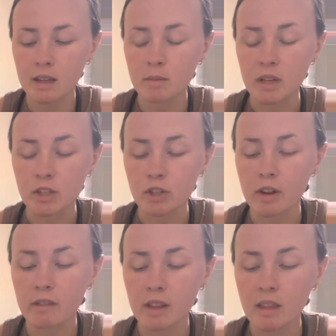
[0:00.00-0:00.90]
Make sure
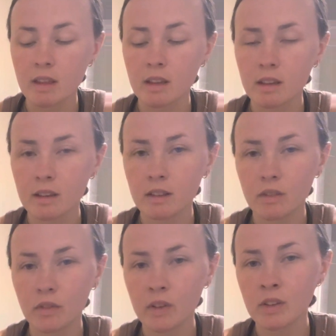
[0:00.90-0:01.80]
everything
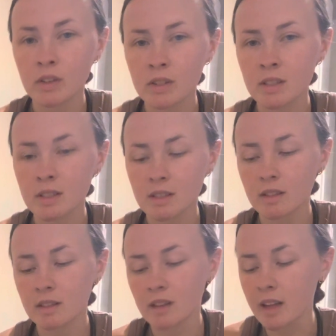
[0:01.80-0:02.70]
feels
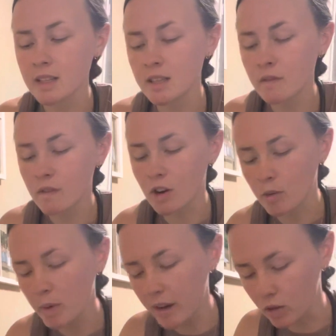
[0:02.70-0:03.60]
nice and
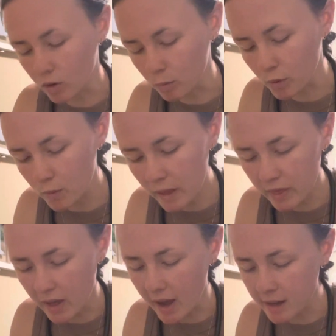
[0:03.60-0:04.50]
firm and normal with
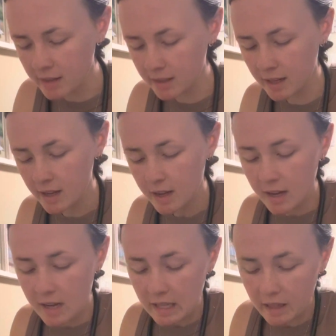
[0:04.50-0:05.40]
that.
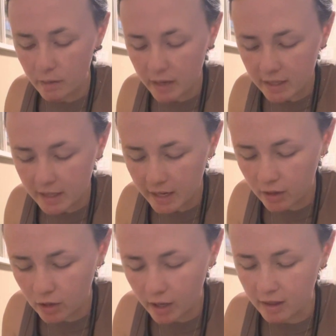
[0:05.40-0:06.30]
Then we can take a
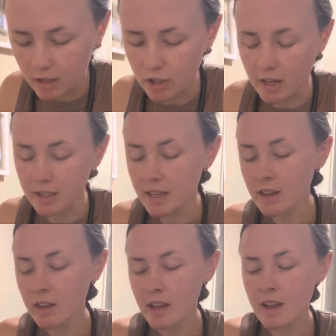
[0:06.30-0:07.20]
look at the
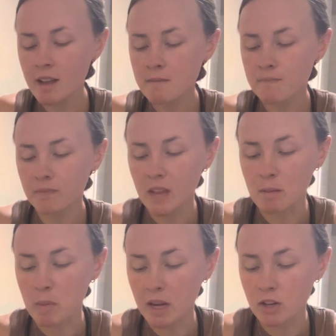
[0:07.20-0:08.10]
genitalia
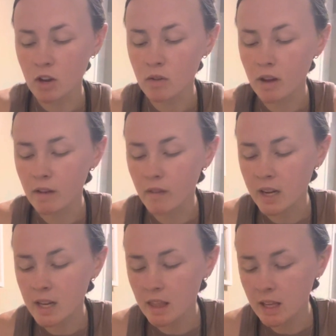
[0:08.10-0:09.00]
and make note of
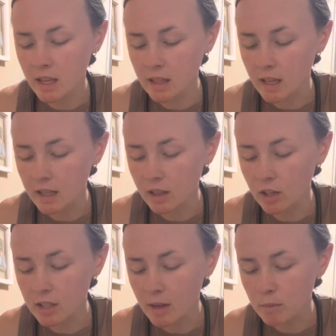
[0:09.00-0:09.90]
anything that
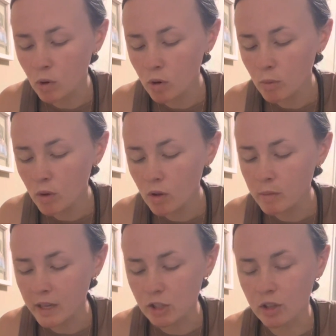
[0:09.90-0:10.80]
looks abnormal.
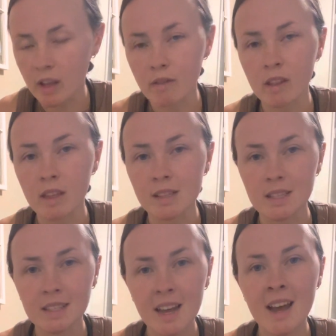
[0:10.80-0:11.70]
Make sure that everything's
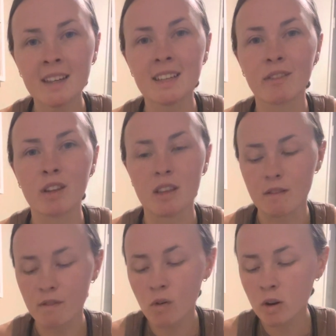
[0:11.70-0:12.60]
intact, everything
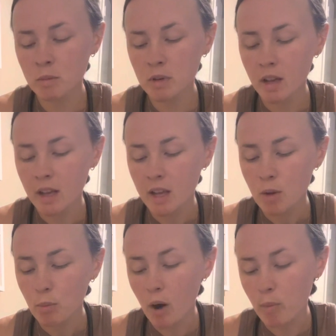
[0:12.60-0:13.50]
formed
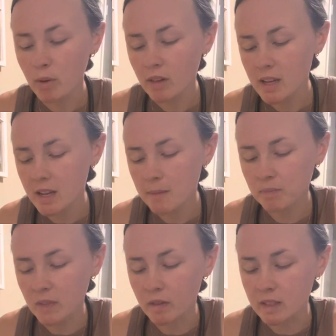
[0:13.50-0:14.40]
properly.
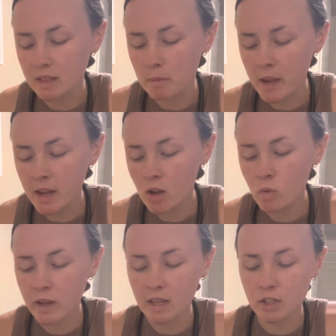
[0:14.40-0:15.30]
If it's a male,
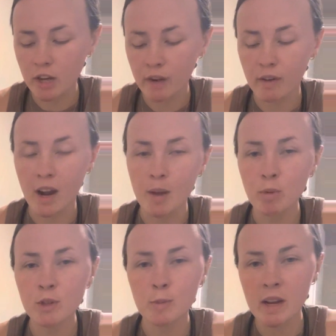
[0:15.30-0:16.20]
we can check for
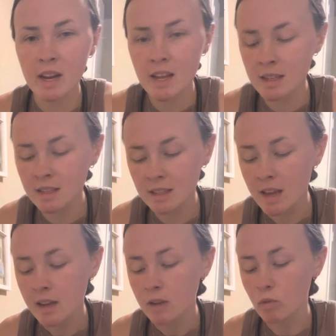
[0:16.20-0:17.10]
hypospadias.
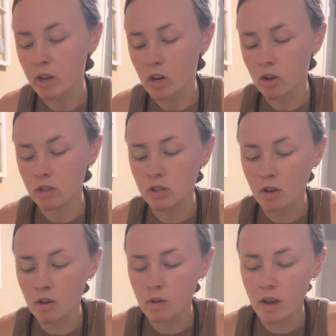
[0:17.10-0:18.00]
We can
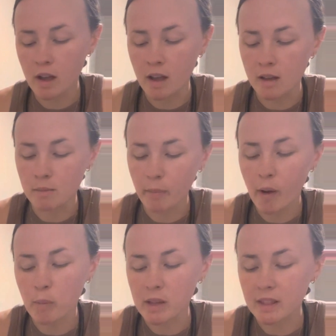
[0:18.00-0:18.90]
also
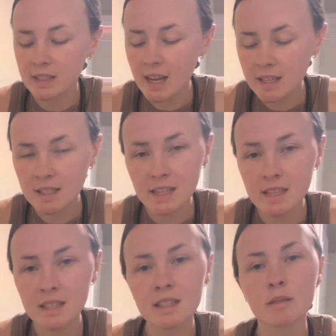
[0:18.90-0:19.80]
palpate the
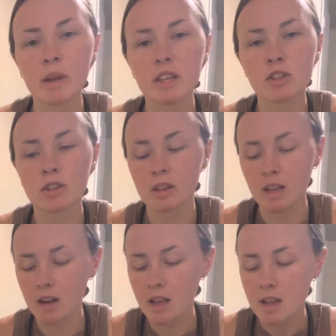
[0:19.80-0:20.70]
testes to make sure
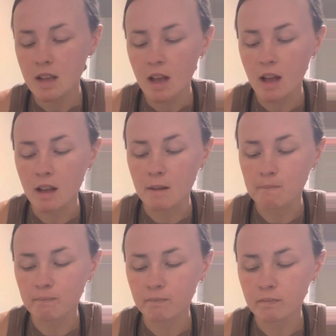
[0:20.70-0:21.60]
that
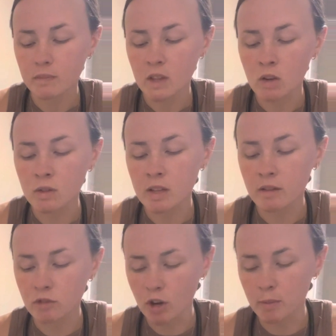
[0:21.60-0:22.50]
those
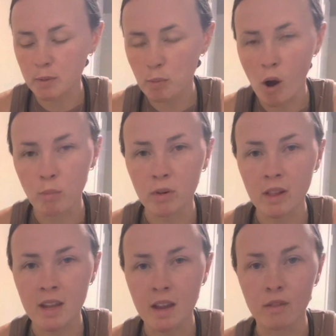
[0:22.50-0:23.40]
have dropped
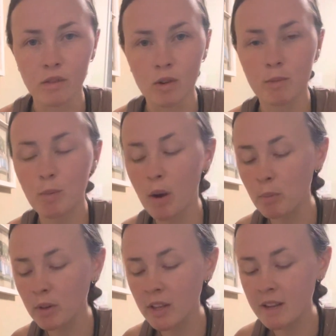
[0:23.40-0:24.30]
properly and formed
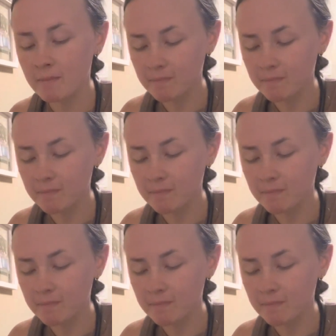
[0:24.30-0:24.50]
properly.